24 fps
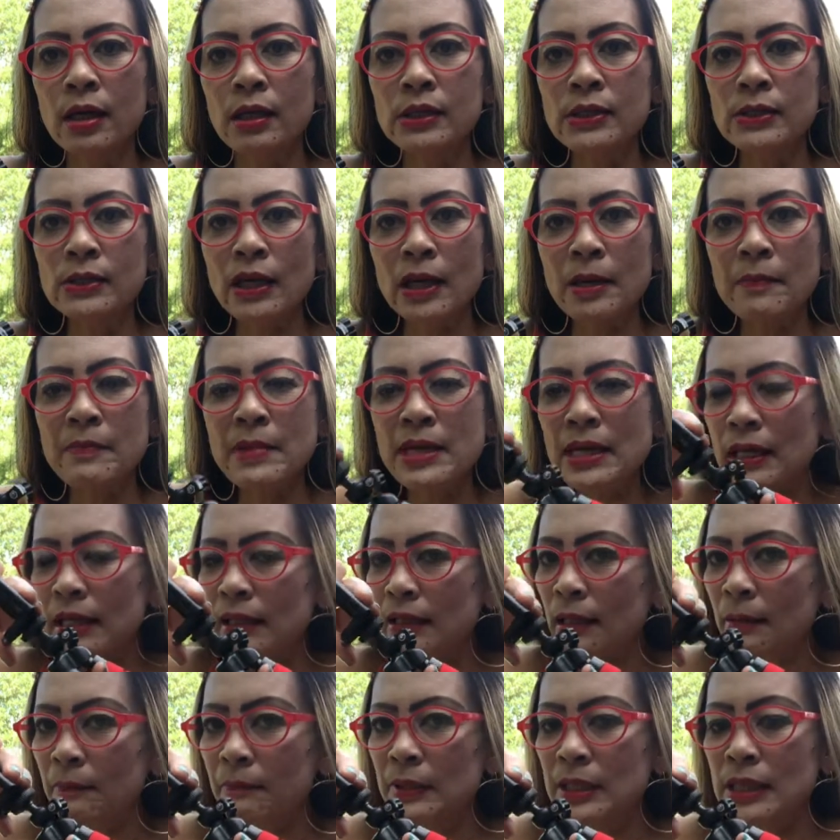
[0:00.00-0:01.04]
so I make it
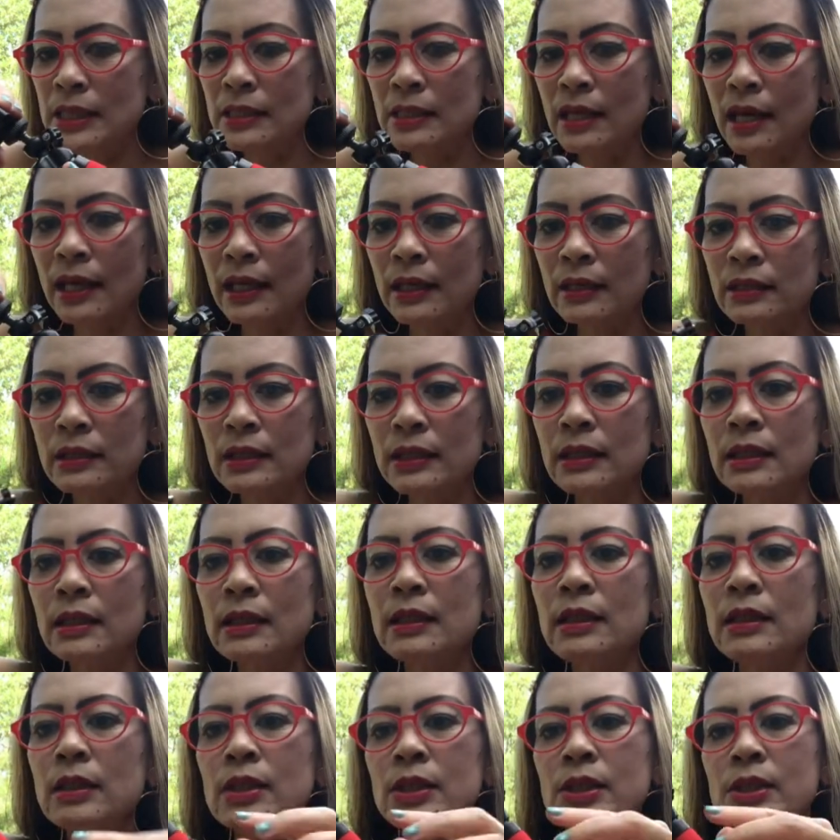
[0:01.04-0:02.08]
a bit tighter
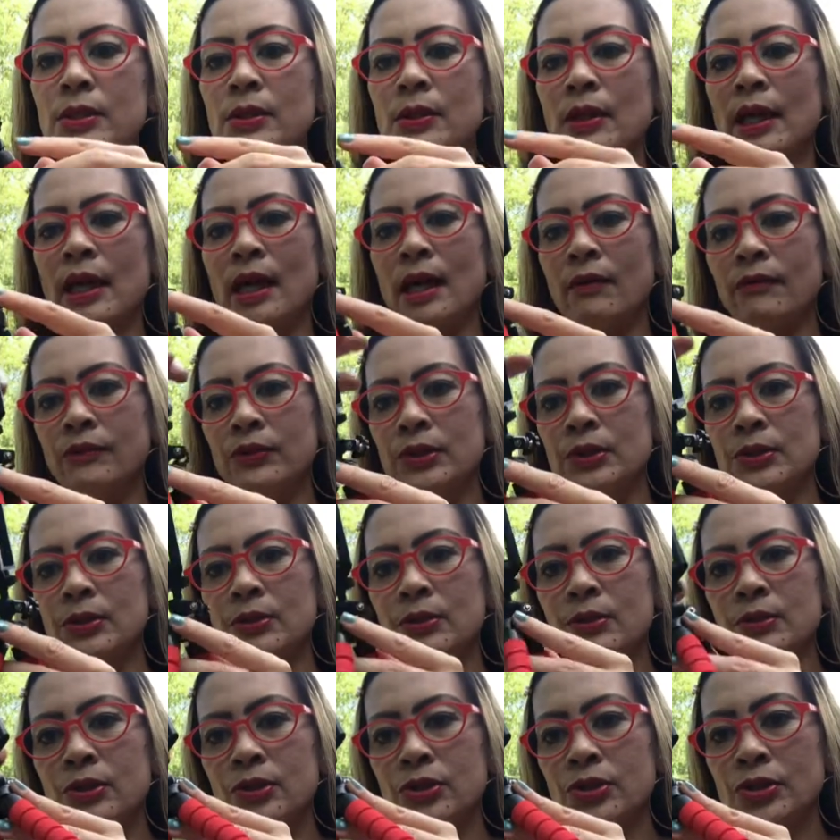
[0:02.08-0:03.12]
so I have
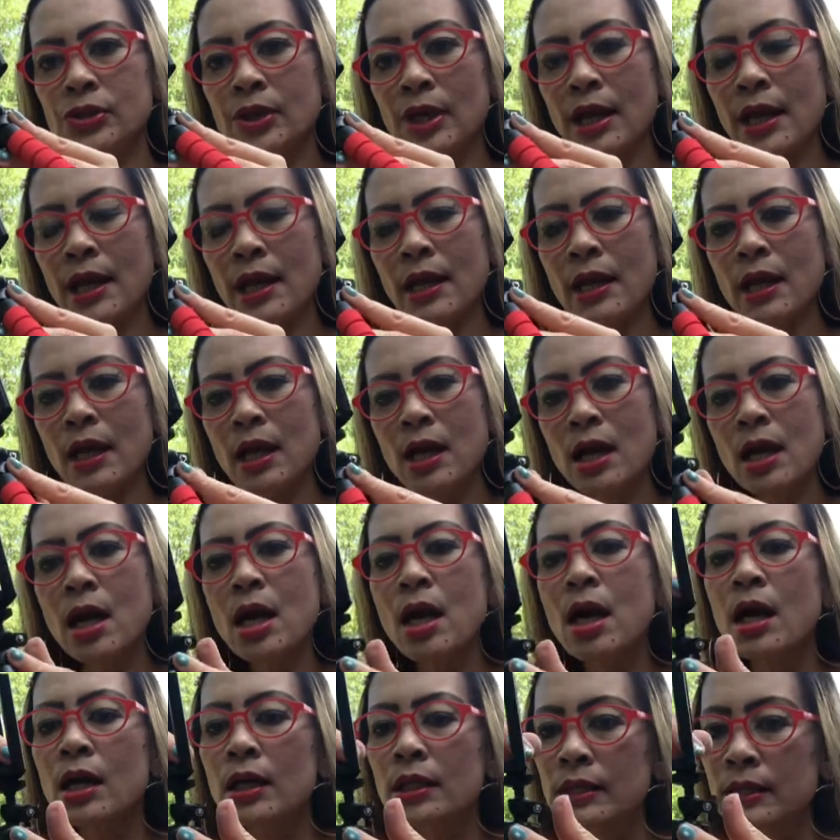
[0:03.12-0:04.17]
to check
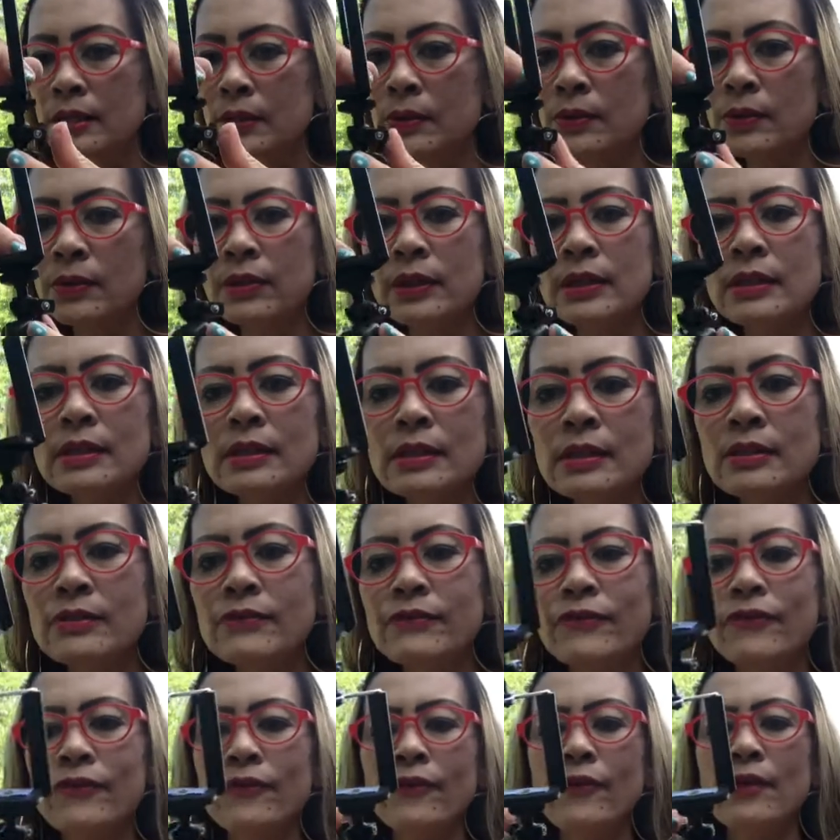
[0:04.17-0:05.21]
so this is
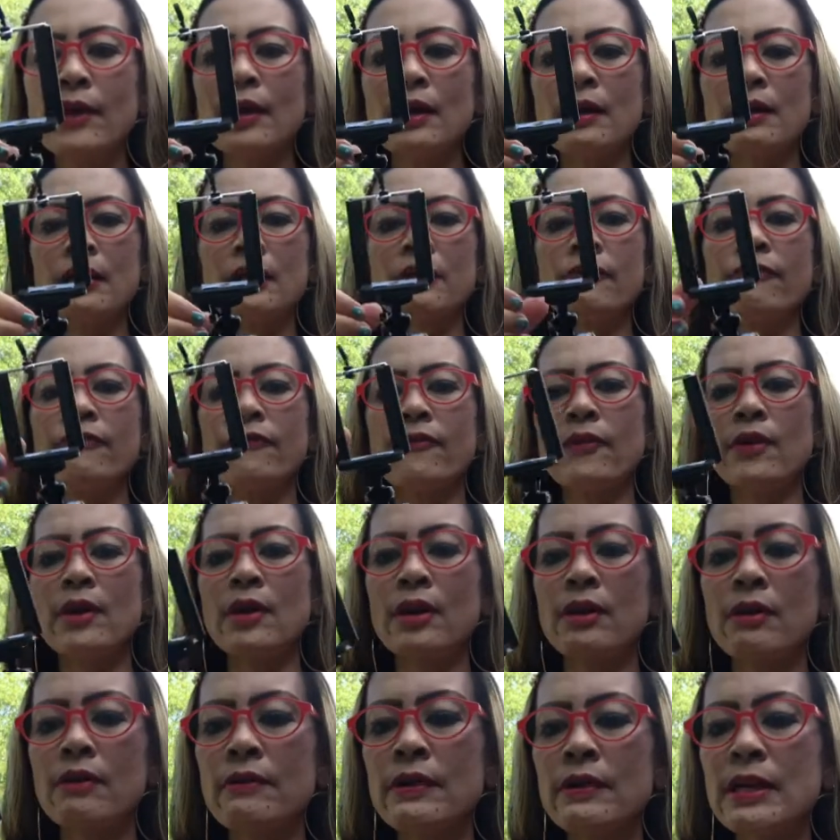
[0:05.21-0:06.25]
very
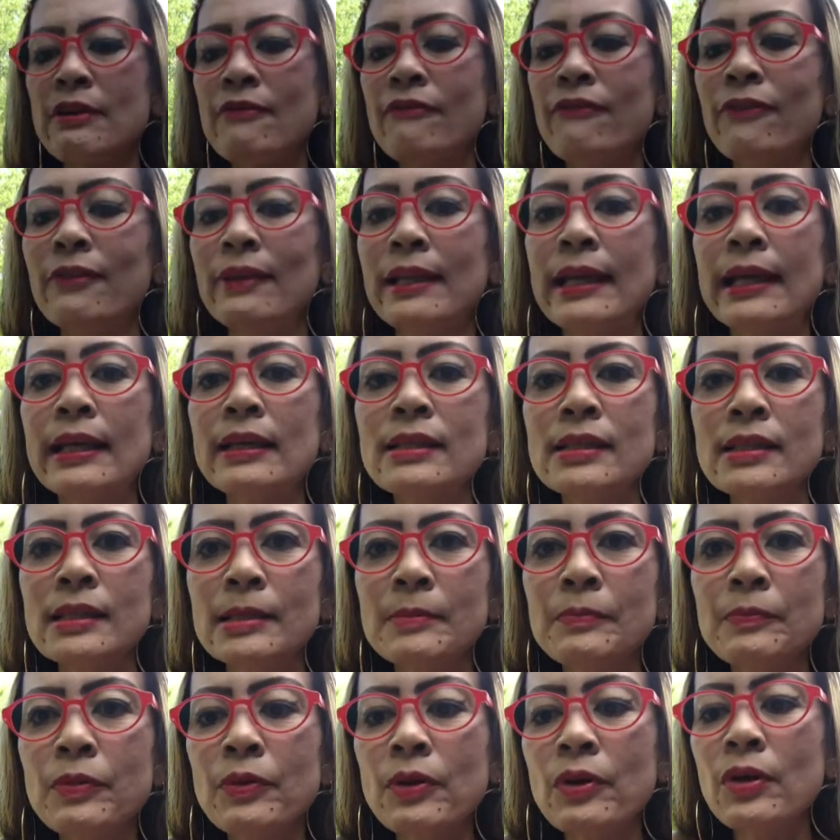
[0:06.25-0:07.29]
very
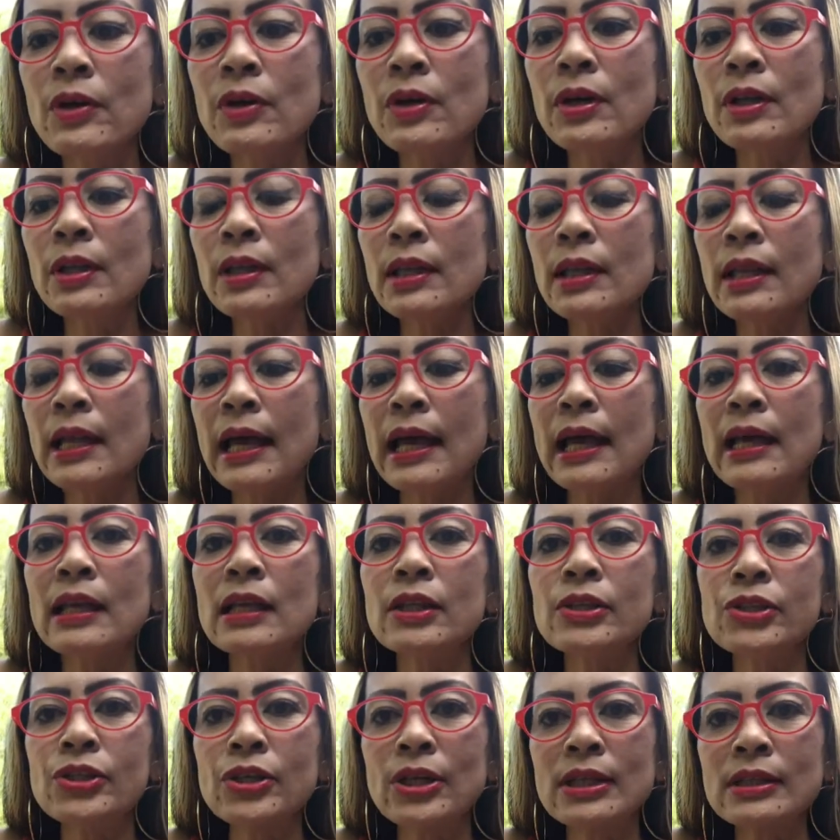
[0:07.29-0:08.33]
flexible and
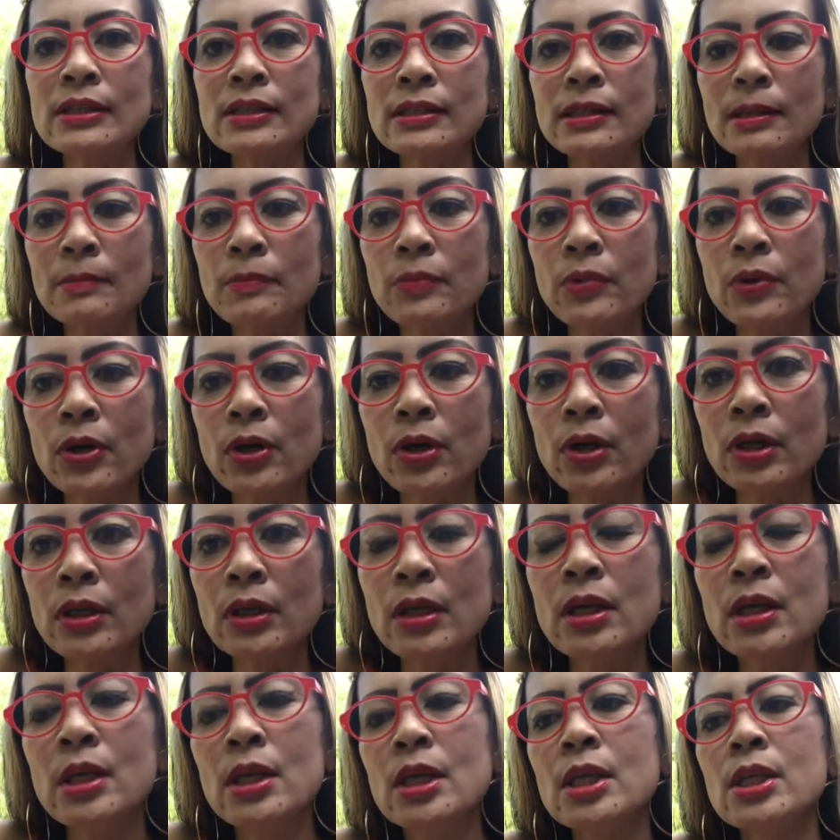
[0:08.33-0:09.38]
adjustable
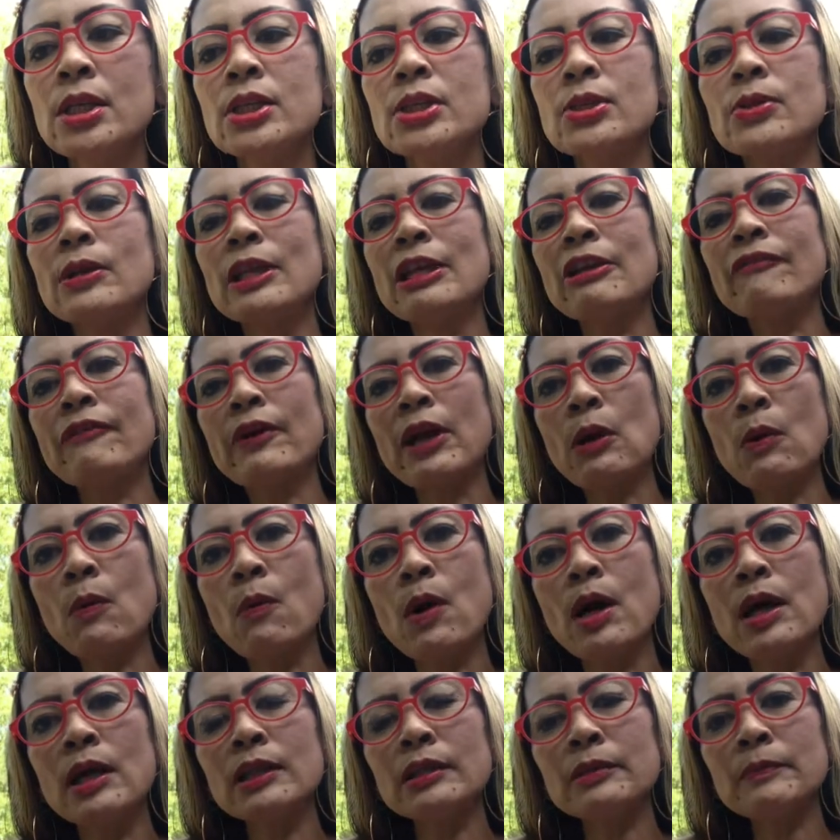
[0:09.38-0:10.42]
so if I
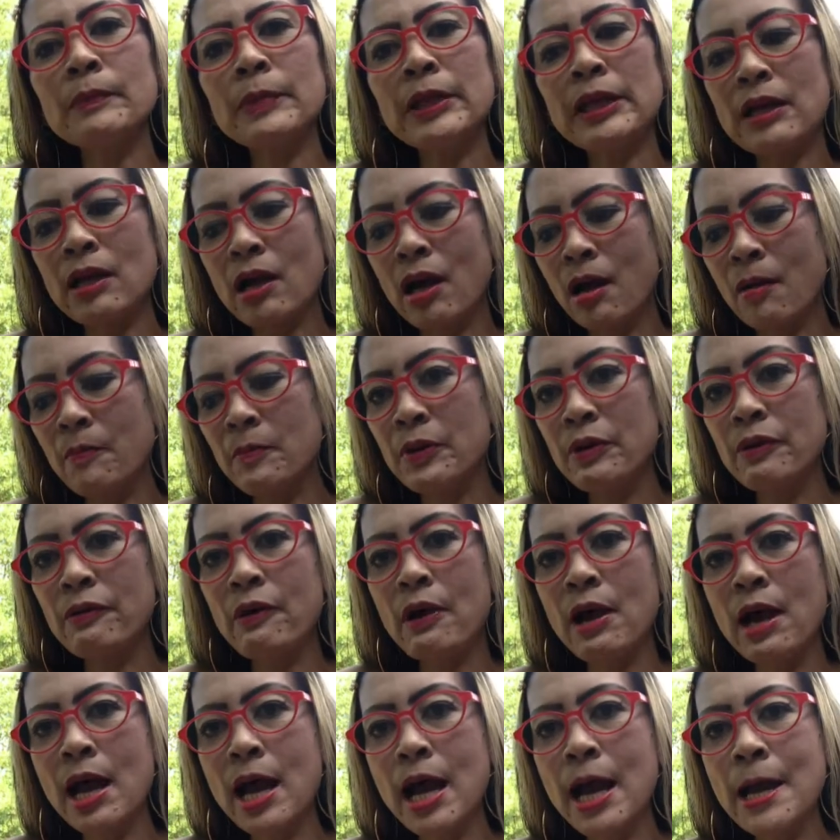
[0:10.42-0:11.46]
want my
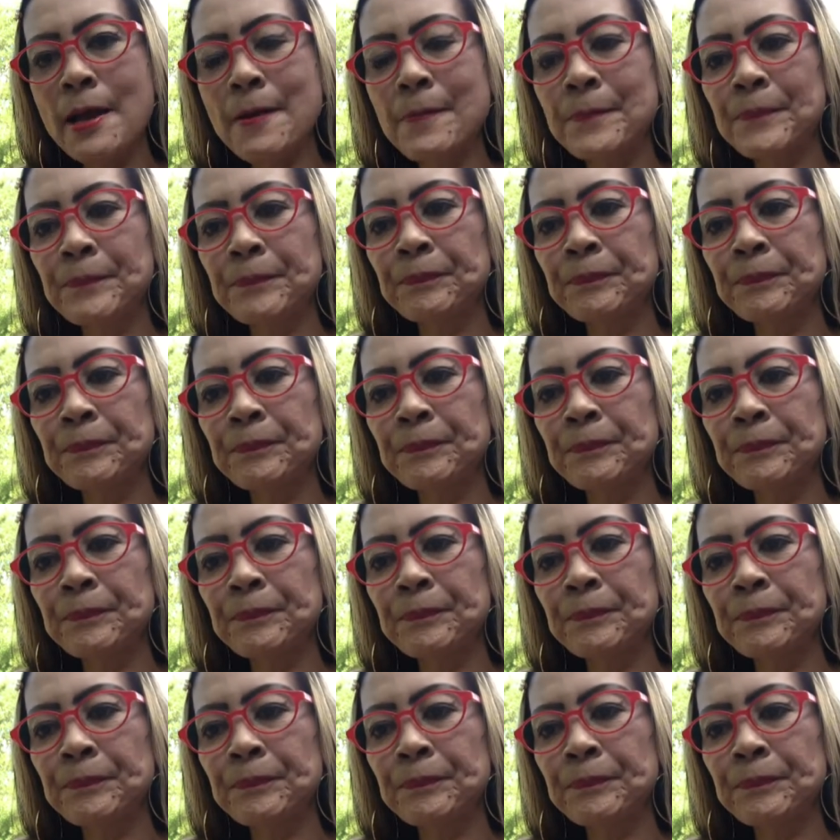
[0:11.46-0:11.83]
camera